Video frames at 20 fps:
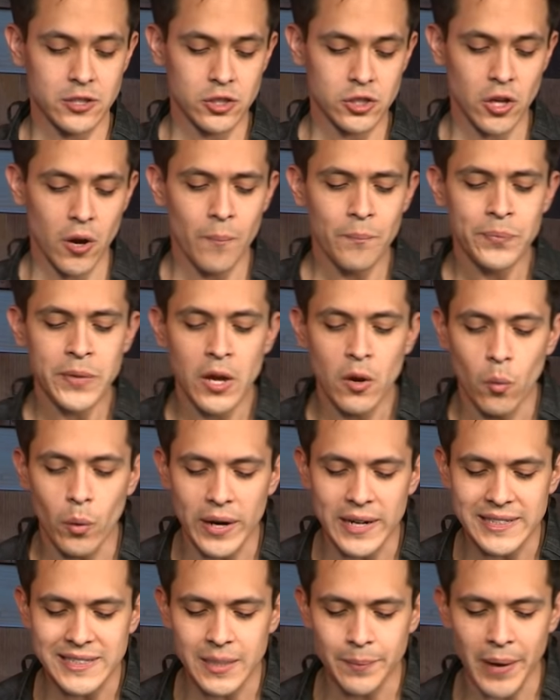So, what
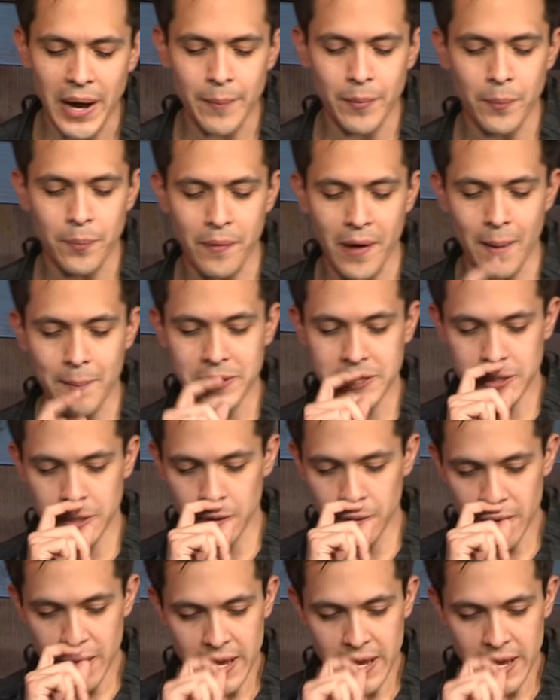does the Bible promise here?